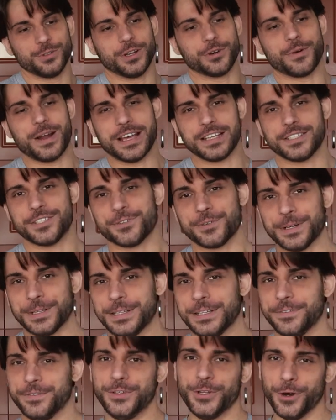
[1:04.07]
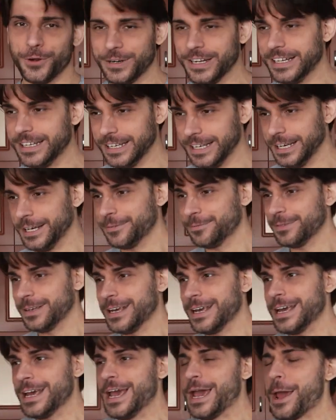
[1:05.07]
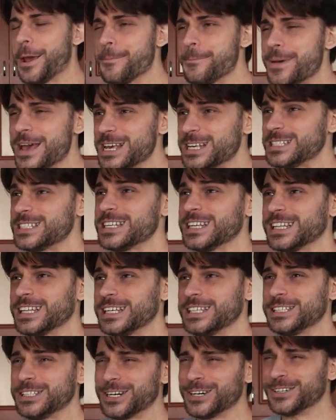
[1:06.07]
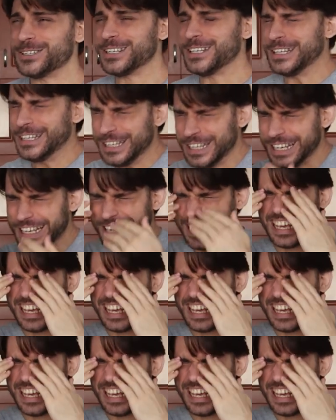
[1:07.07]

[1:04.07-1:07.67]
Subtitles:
to the restaurant of Tony D, and basically Tony D